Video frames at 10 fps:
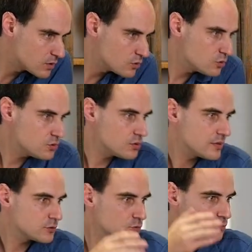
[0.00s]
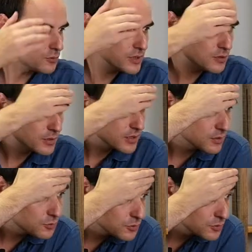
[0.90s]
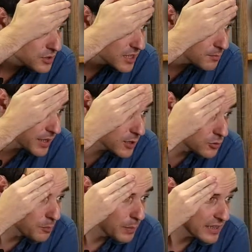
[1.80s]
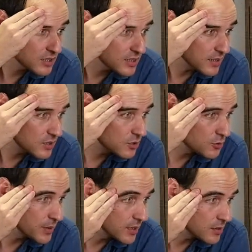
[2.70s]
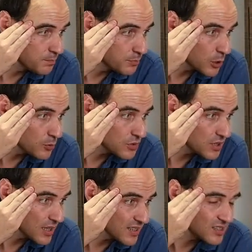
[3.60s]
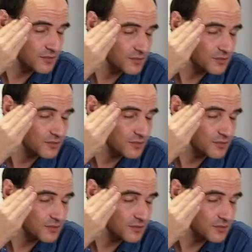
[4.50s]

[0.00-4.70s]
do you ever worry about introducing microplastics during the process of